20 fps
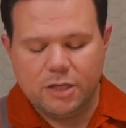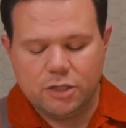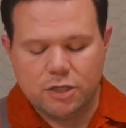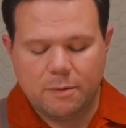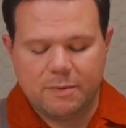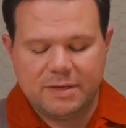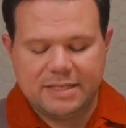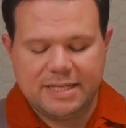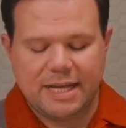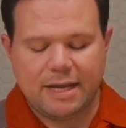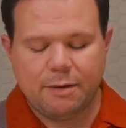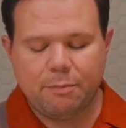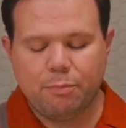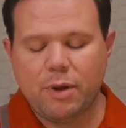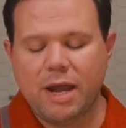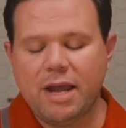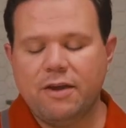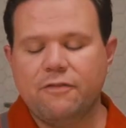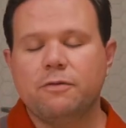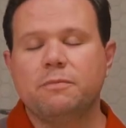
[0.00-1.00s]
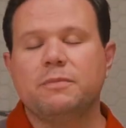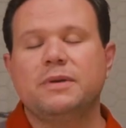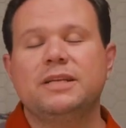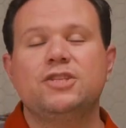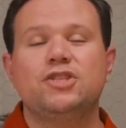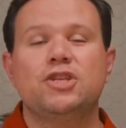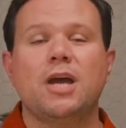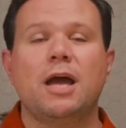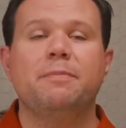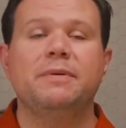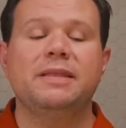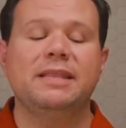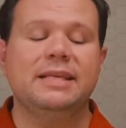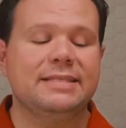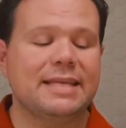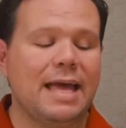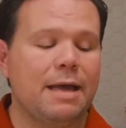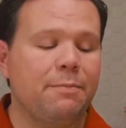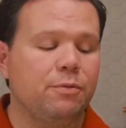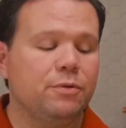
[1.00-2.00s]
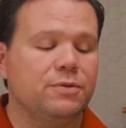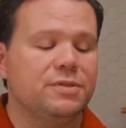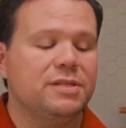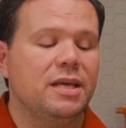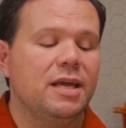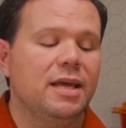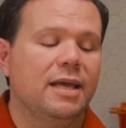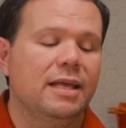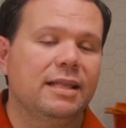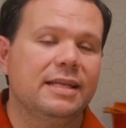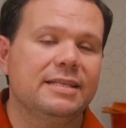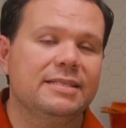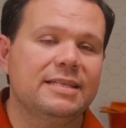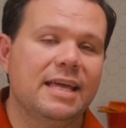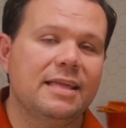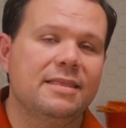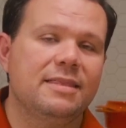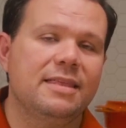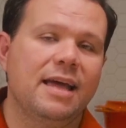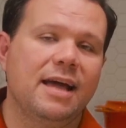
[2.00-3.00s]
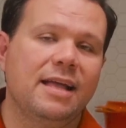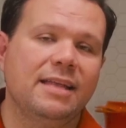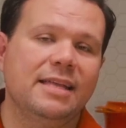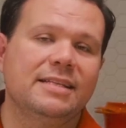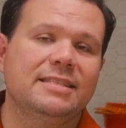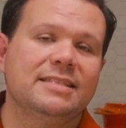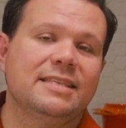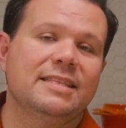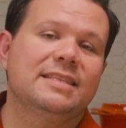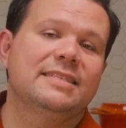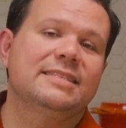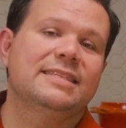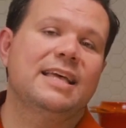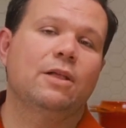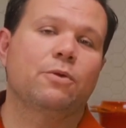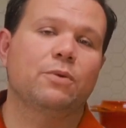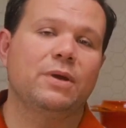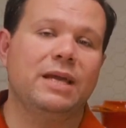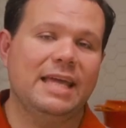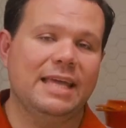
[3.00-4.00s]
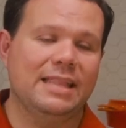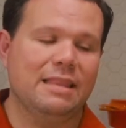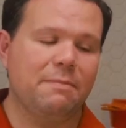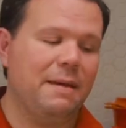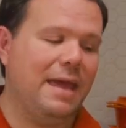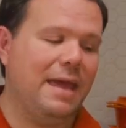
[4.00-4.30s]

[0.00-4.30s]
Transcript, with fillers: So I'm gonna take a break from chopping these apples. Let's get the onions and the celery in the